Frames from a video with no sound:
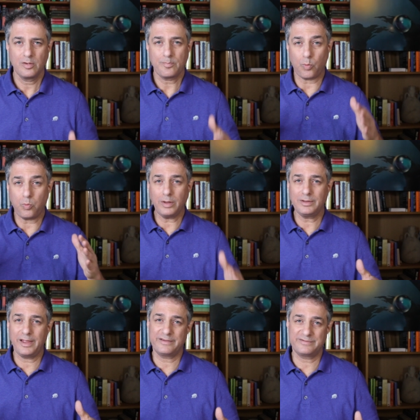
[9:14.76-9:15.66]
But
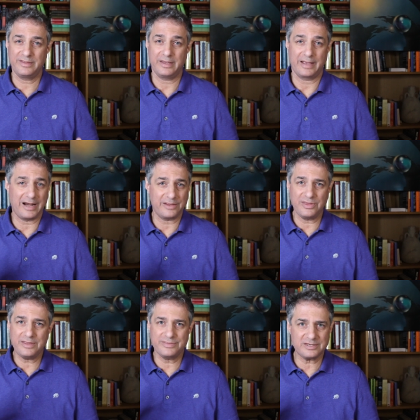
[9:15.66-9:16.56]
one last thing, and I
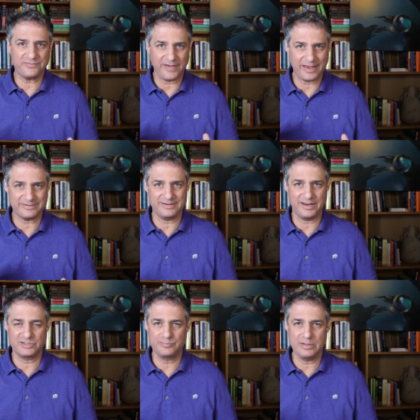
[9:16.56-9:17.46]
think this
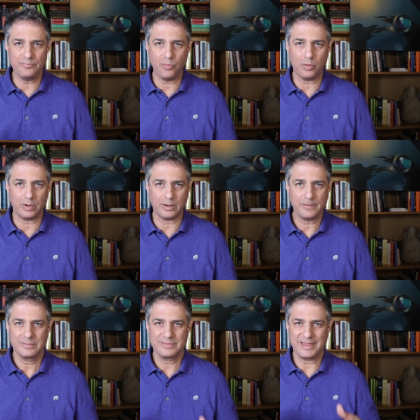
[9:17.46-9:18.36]
fascinates me more
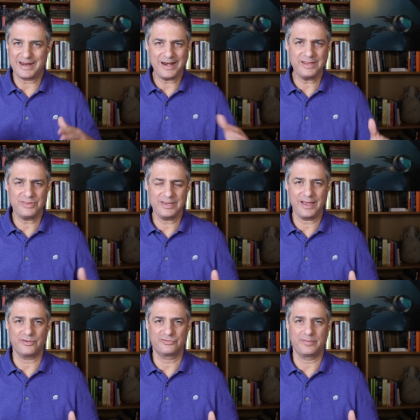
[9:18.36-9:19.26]
than anything
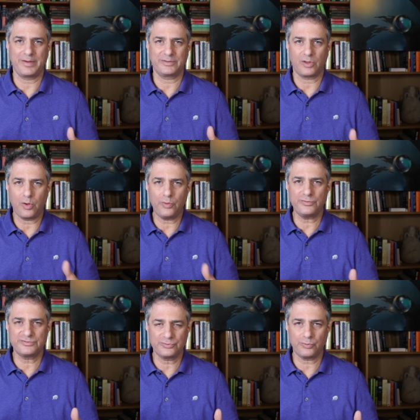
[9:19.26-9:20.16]
else about the whole
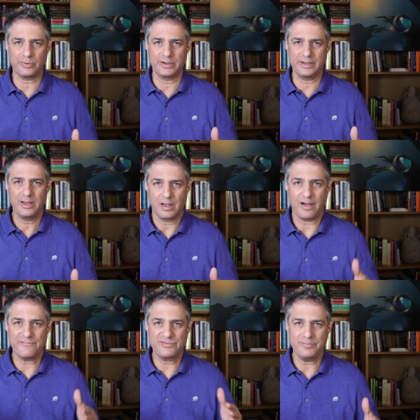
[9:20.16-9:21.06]
story
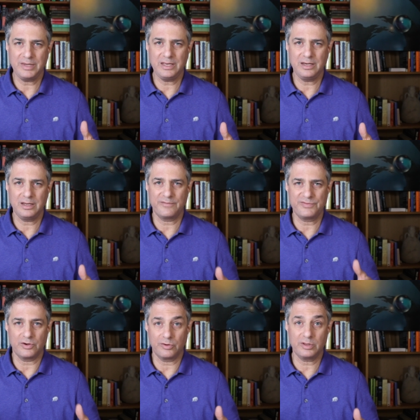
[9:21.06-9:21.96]
of the meaning of
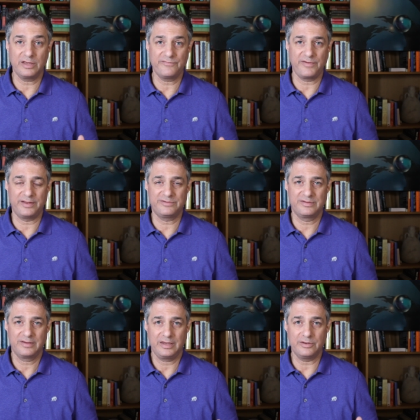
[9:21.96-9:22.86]
the early
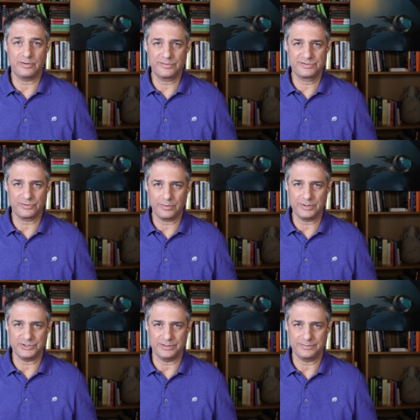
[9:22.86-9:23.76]
events in Earth's
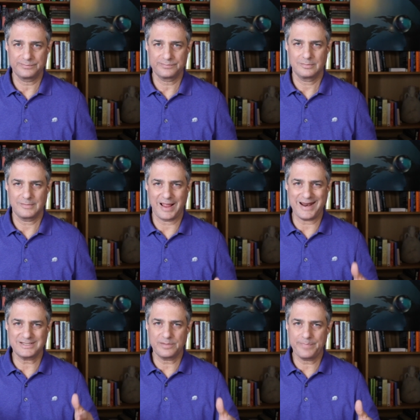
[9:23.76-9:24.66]
origin.
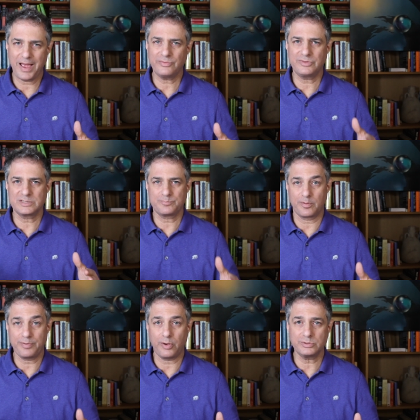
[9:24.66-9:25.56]
And it's about this
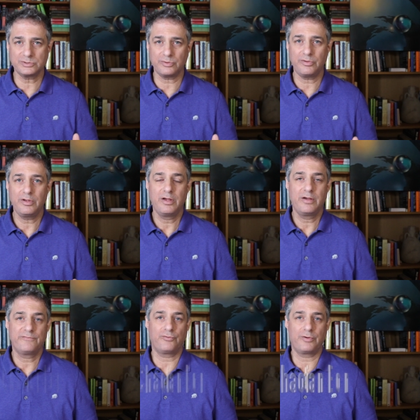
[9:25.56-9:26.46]
proposal
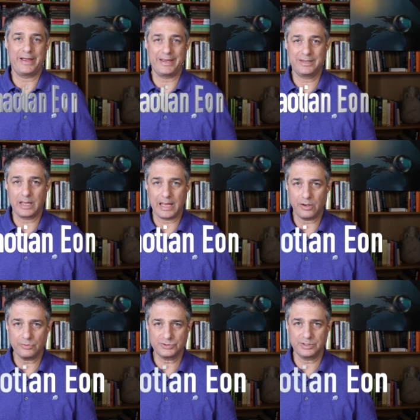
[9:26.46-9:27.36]
for a
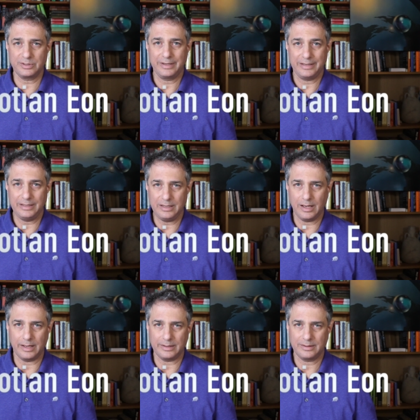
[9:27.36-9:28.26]
Chaotian
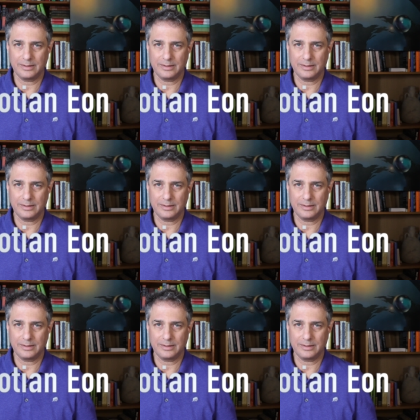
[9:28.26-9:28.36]
Eon,